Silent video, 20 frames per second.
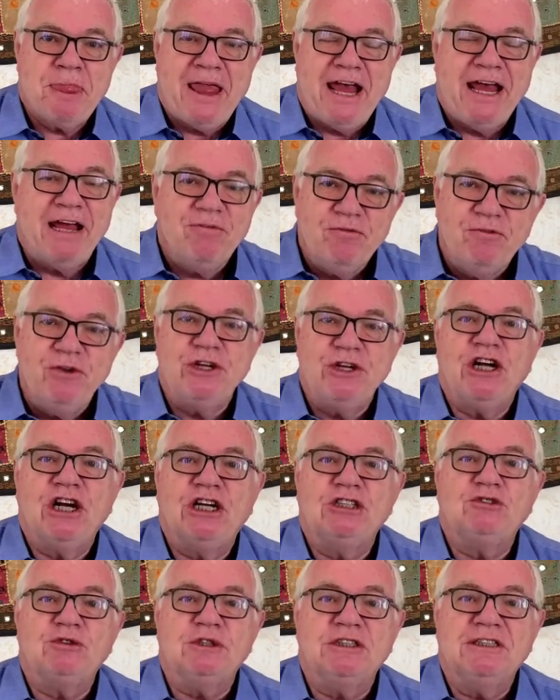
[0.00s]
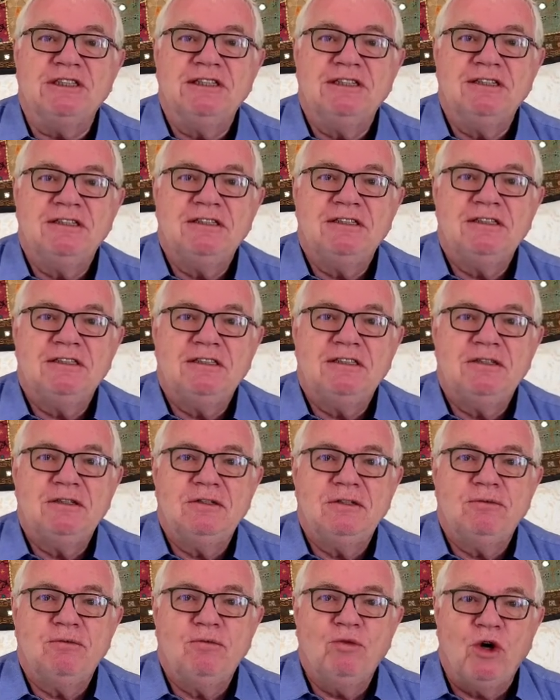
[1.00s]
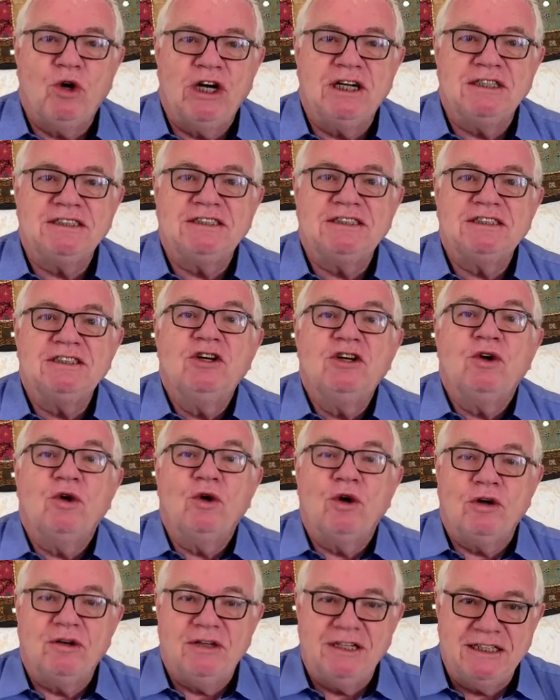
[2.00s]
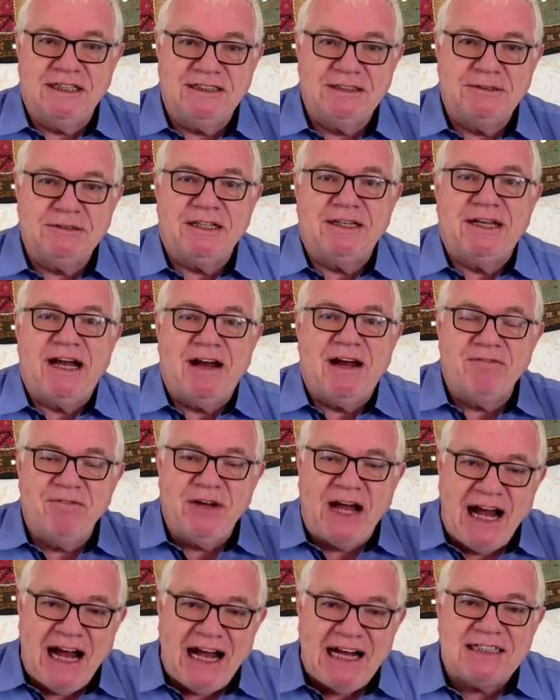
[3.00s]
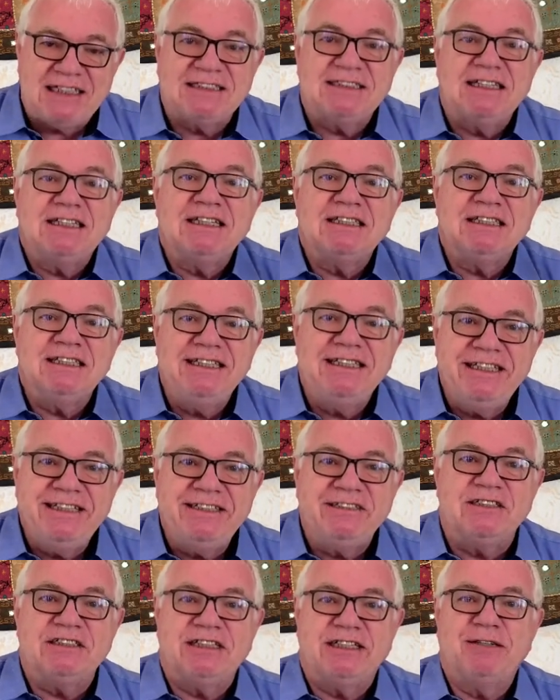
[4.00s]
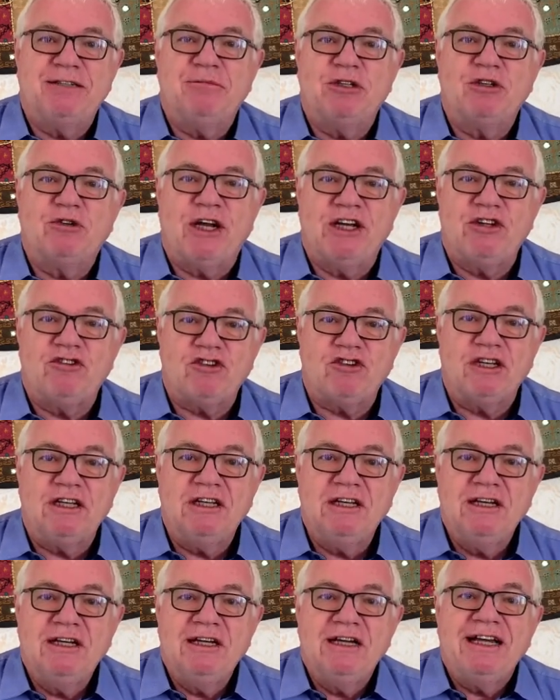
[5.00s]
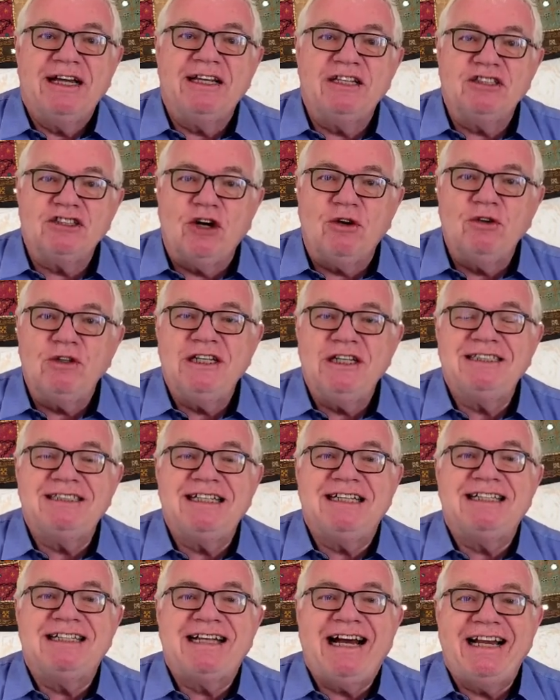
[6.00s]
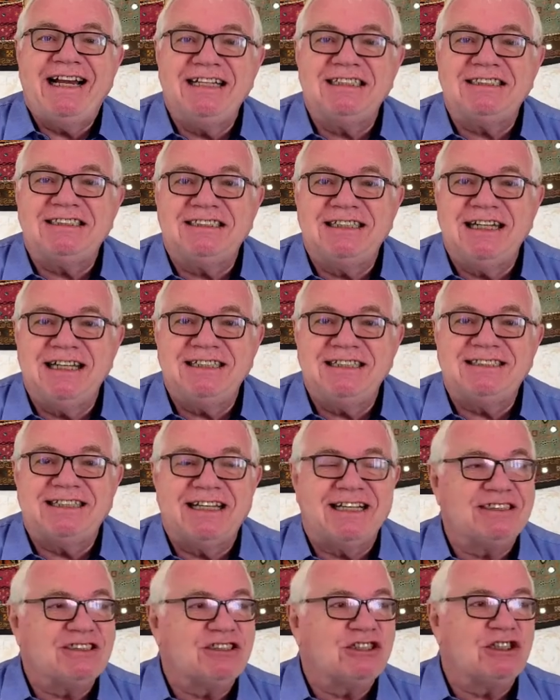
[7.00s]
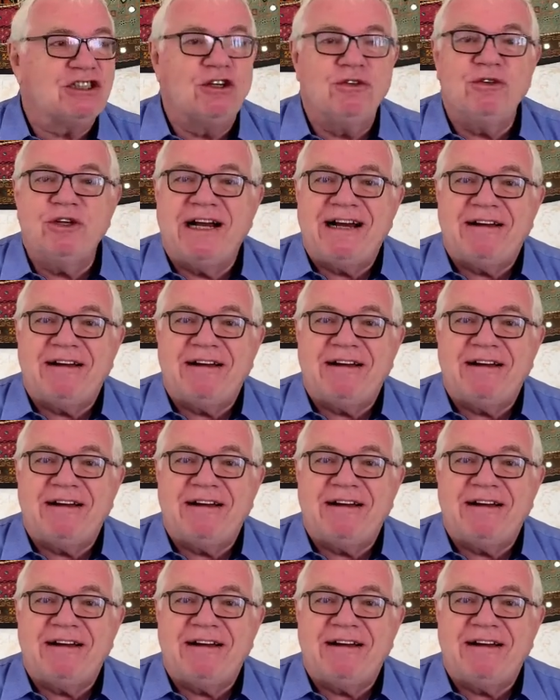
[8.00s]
Every country wants or has legal immigration. It is only the United States that has thrown